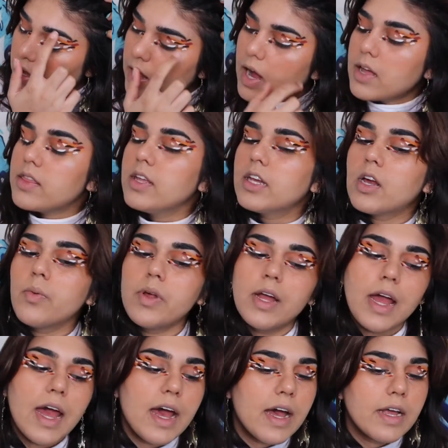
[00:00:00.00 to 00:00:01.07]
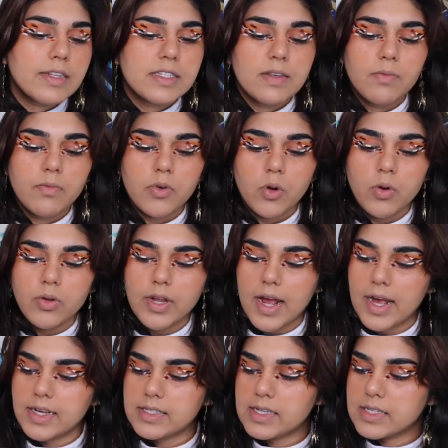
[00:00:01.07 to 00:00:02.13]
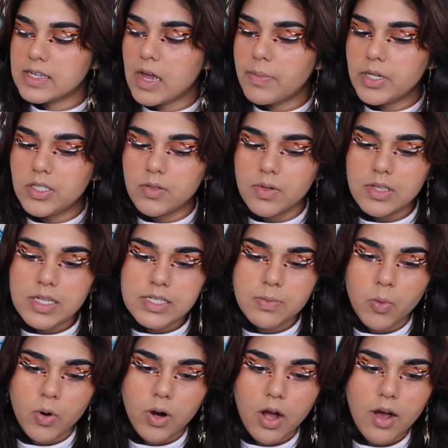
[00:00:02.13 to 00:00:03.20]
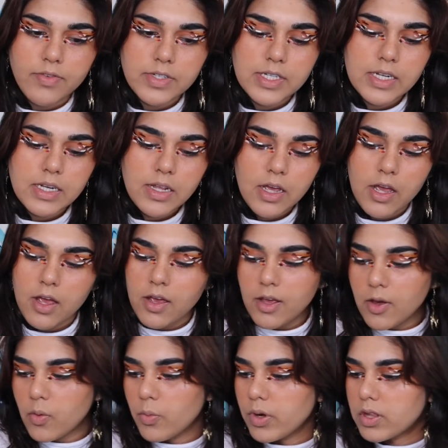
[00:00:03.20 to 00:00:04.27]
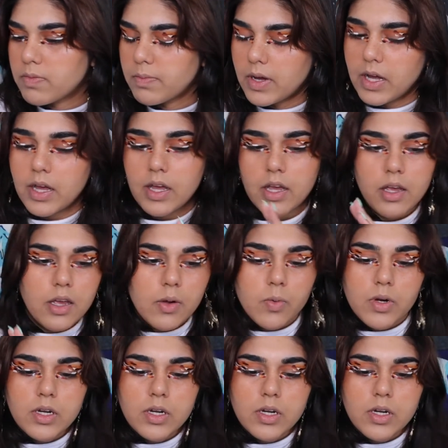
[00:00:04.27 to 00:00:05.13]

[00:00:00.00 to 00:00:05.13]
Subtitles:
I think I want to add some gold accents. I've been doing this more often with my,